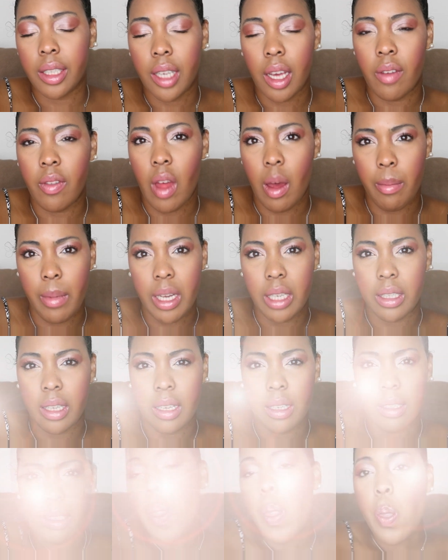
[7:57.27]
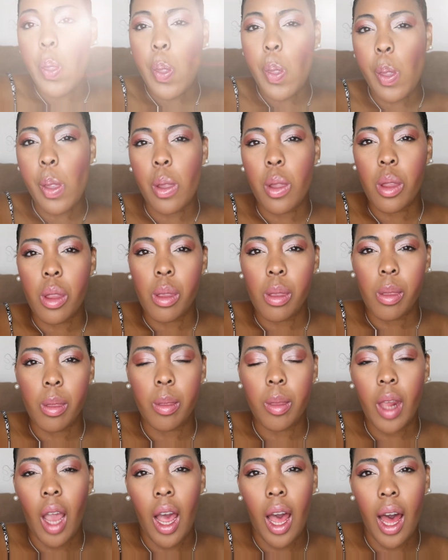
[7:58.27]
if that makes sense.
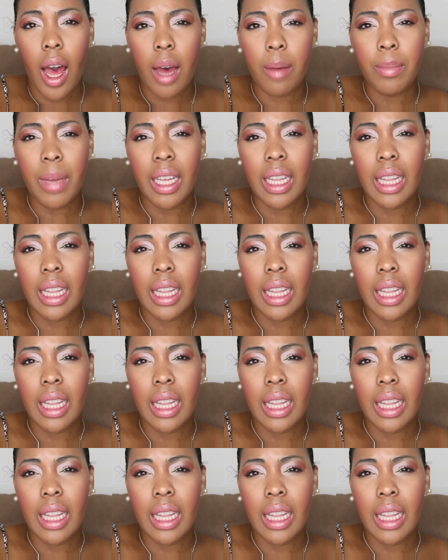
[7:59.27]
Um,